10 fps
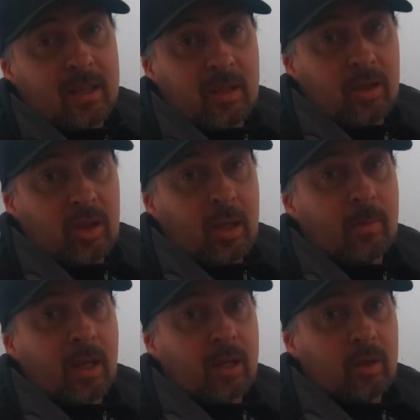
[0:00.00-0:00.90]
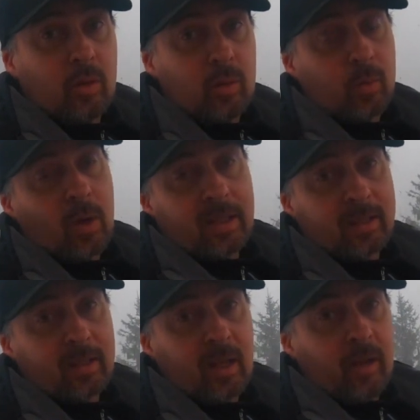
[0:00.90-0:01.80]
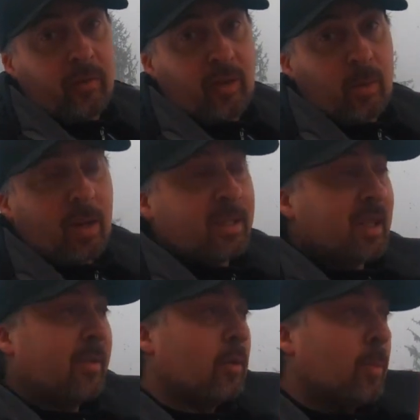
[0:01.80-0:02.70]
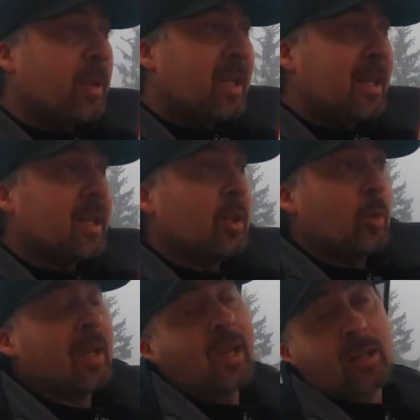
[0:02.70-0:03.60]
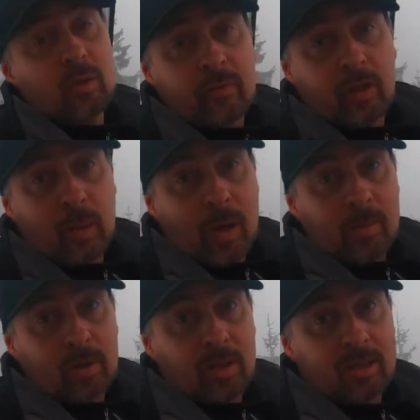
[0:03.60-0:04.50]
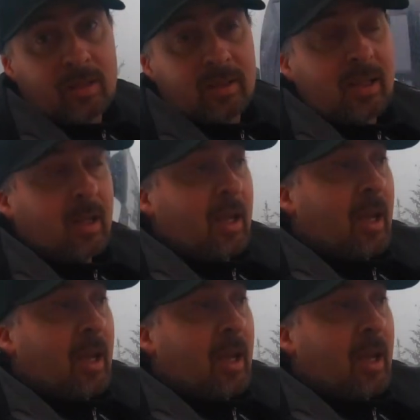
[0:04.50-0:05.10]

into the gym and use weights, free weights. If you're a beginner, you can use free weight machines.